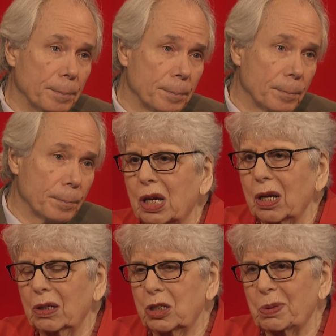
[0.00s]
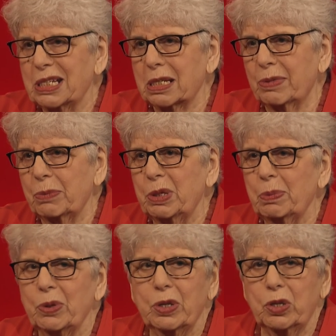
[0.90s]
And you're encouraged by some of the
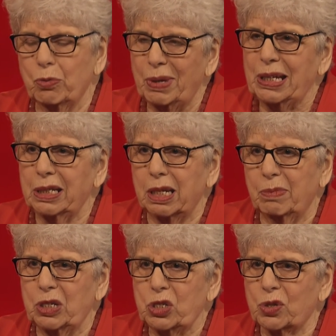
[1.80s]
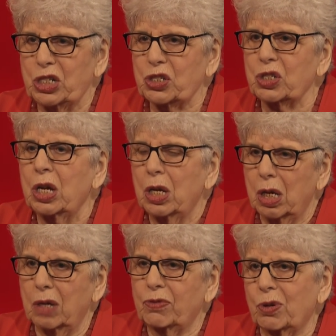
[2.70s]
people that you met in the administration
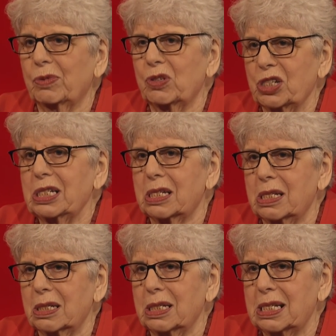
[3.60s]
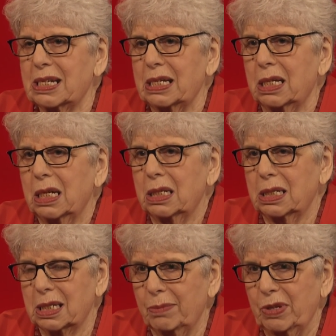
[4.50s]
of criminal justice in the state, that
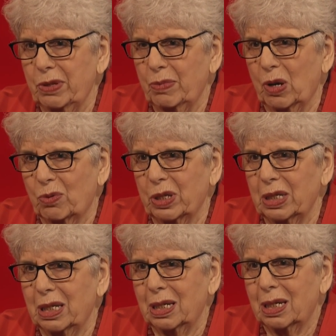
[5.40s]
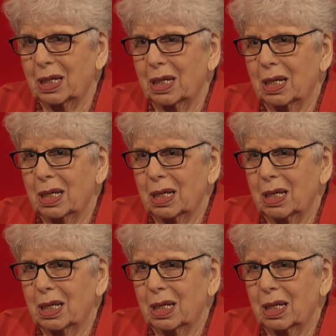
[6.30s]
some of them are really... Yes.